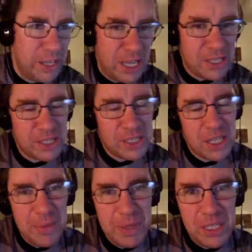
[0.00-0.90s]
that's
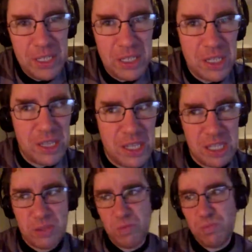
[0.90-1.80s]

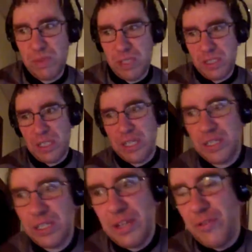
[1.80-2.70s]
like,
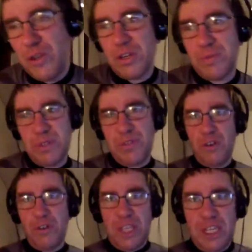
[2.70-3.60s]
if
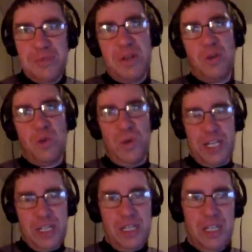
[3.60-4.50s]
you're thinking about
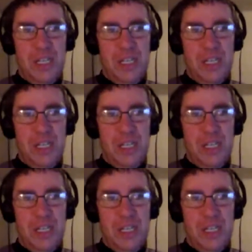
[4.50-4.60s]
quitting,